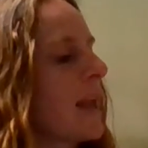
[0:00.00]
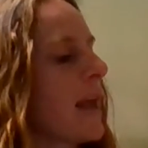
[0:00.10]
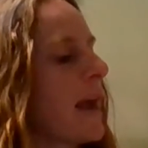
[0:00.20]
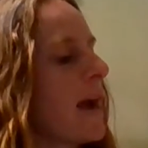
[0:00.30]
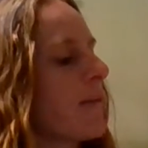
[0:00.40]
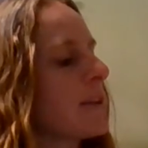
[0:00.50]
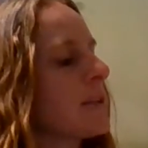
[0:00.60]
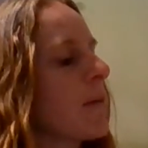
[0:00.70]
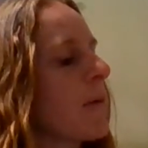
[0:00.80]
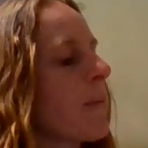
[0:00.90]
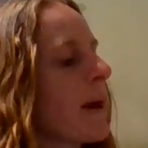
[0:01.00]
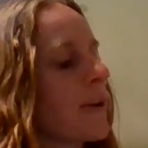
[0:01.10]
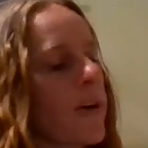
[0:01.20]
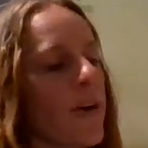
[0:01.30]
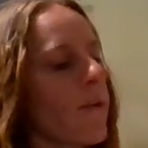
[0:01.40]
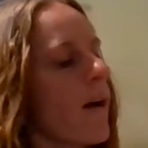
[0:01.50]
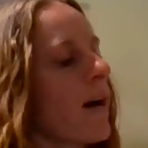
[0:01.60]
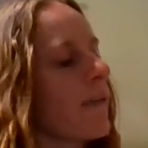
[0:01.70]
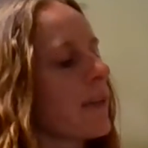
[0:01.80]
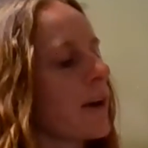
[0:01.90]
have a double bond O
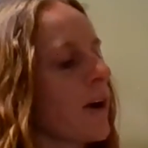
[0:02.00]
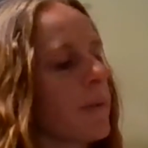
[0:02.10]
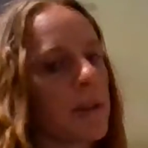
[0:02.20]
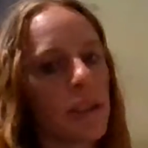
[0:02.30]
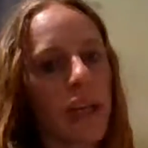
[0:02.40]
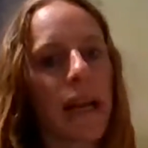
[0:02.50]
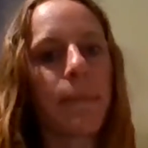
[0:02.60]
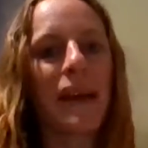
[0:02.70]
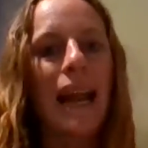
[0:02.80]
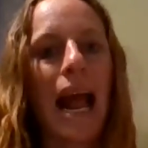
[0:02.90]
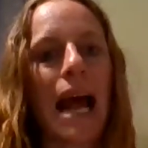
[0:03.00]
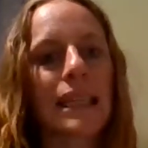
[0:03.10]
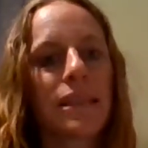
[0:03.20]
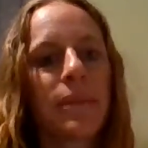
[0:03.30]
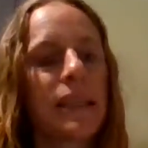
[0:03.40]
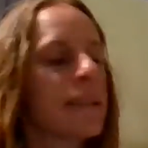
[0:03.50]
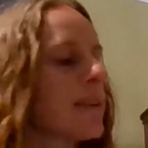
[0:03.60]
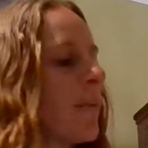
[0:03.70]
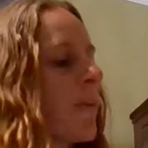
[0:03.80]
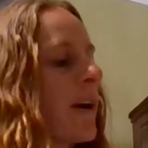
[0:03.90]
off the carbon chain, but it has to be
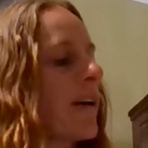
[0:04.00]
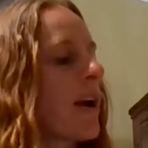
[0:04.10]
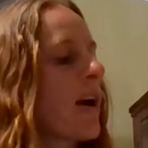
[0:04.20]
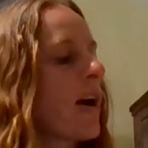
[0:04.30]
somewhere